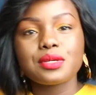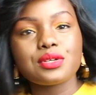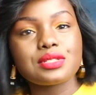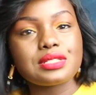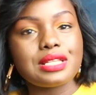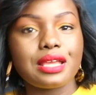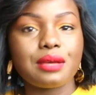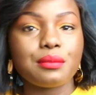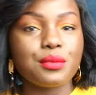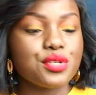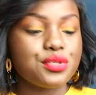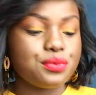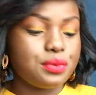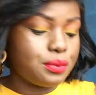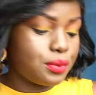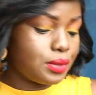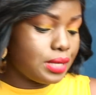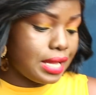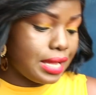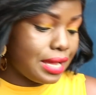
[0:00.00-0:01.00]
because like most
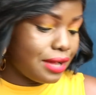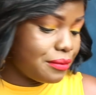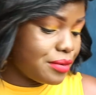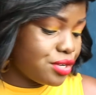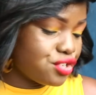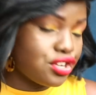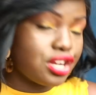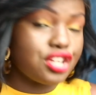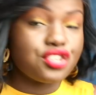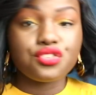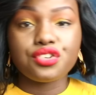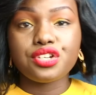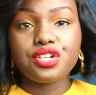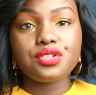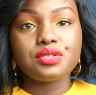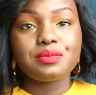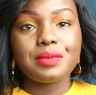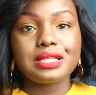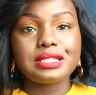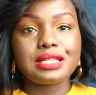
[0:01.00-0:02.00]
people i have been trying to
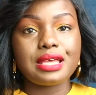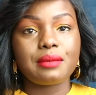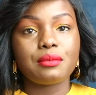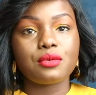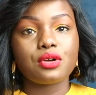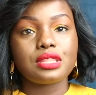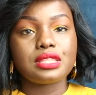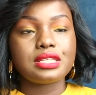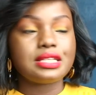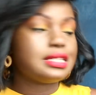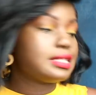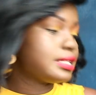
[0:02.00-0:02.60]
reduce my time on the